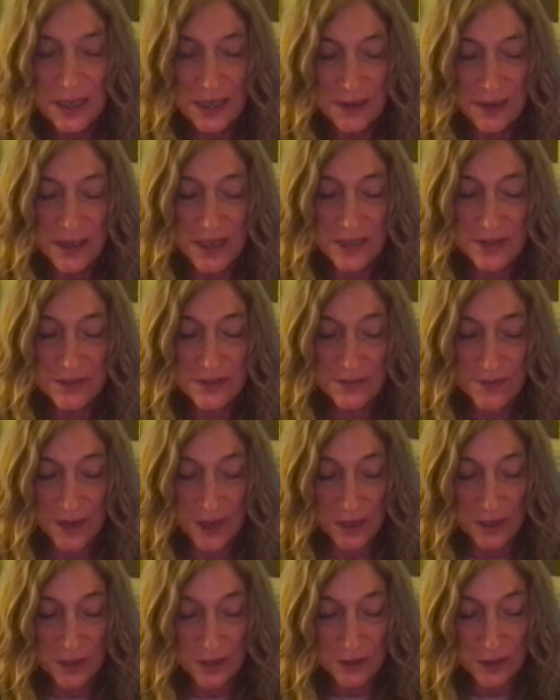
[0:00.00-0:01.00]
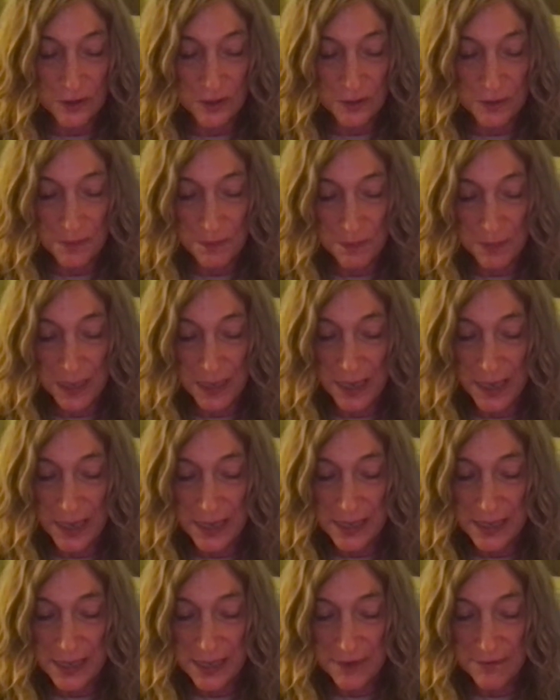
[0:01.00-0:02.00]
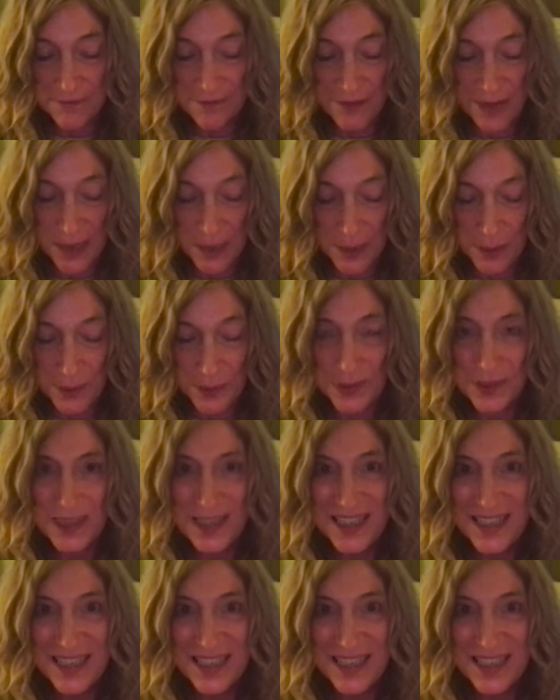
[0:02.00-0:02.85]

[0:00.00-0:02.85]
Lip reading: is followed by a vowel,